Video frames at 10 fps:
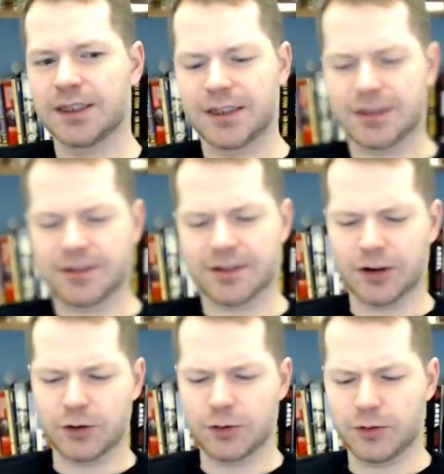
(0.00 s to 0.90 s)

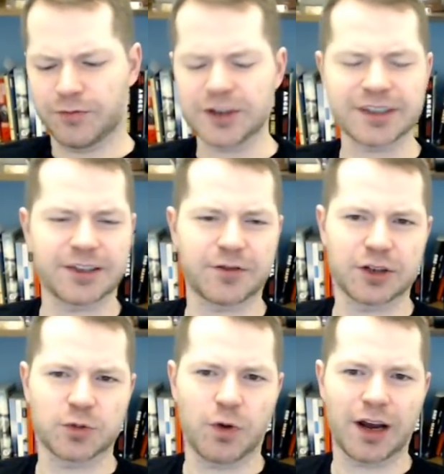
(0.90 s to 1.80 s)
So first things
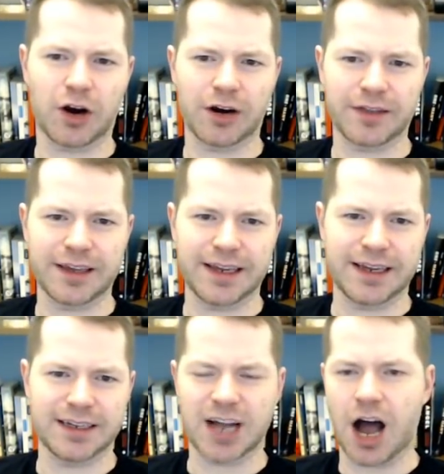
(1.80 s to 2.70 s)
first, what are
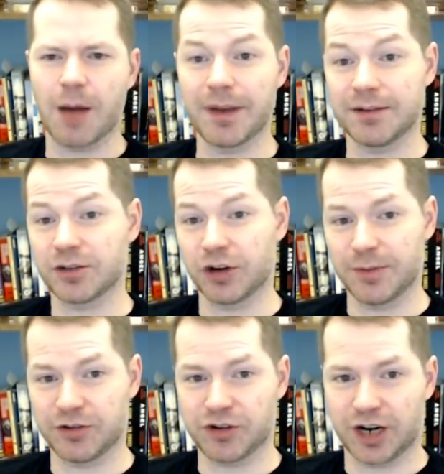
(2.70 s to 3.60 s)
the common
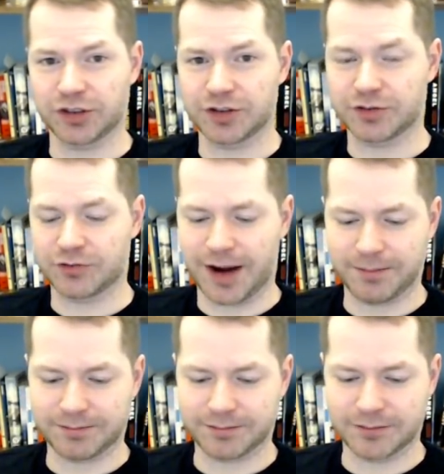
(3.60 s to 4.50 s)
tournament structures, right?
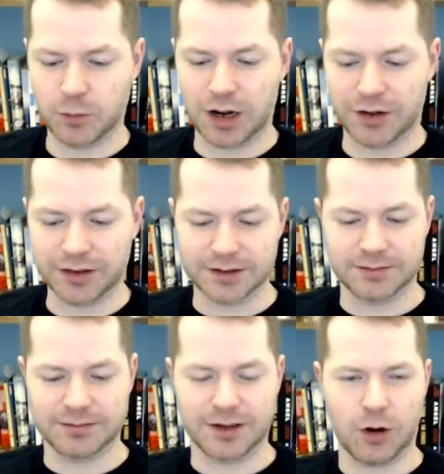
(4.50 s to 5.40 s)
well,
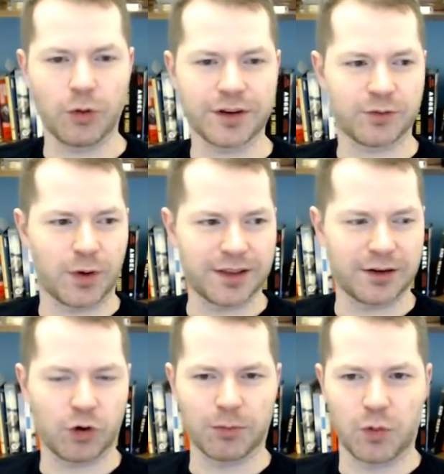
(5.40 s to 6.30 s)
the the oldest one, the
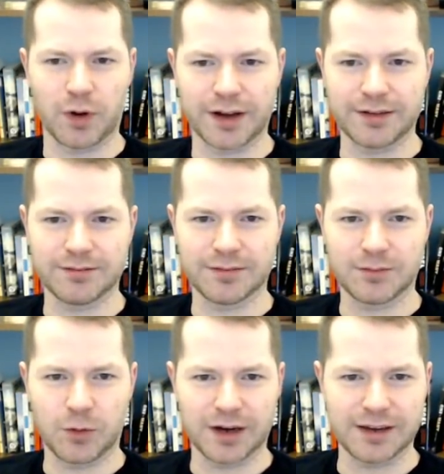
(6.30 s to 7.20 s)
normal one,
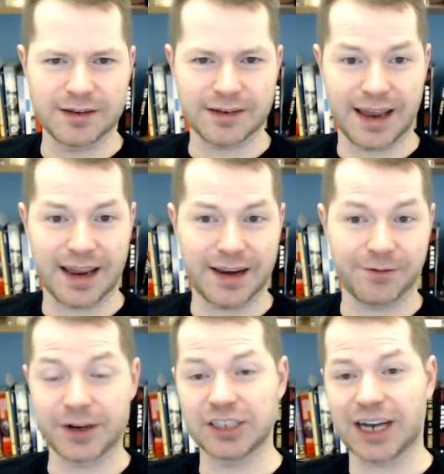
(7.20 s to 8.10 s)
was a
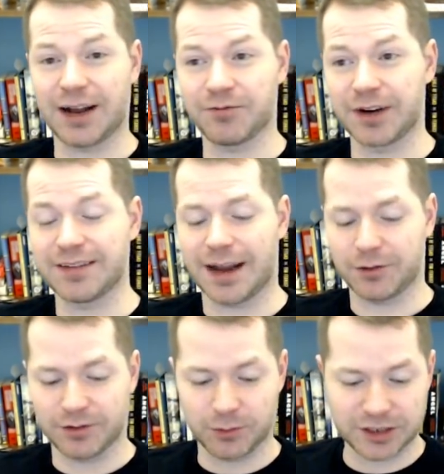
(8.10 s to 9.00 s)
freeze out, freeze
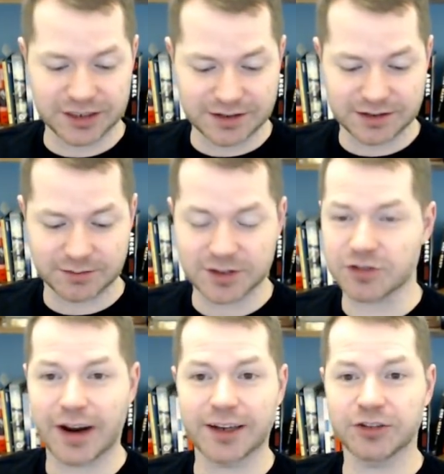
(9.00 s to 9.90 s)
out, which is just
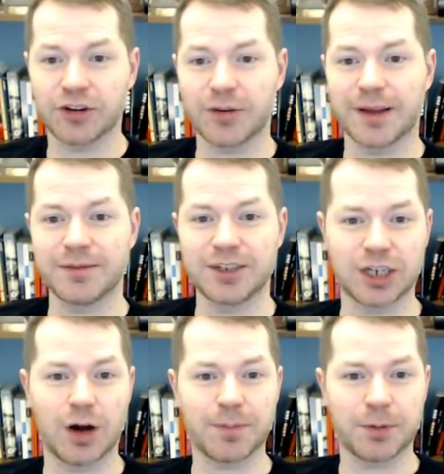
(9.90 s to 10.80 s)
a regular tournament. You
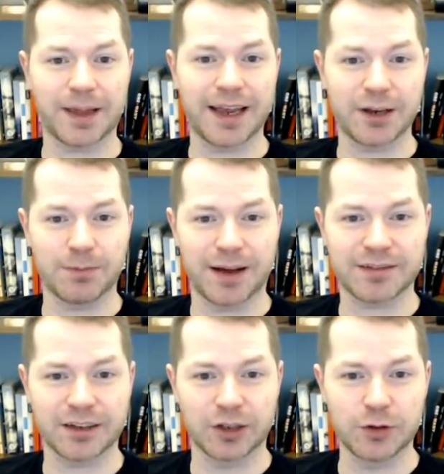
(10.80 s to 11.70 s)
show up, you play, you
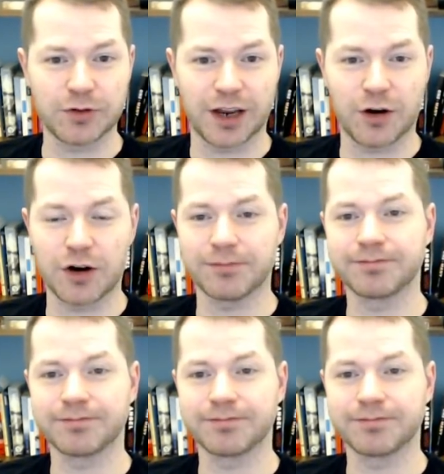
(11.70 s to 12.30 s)
bust, you lose, you go home.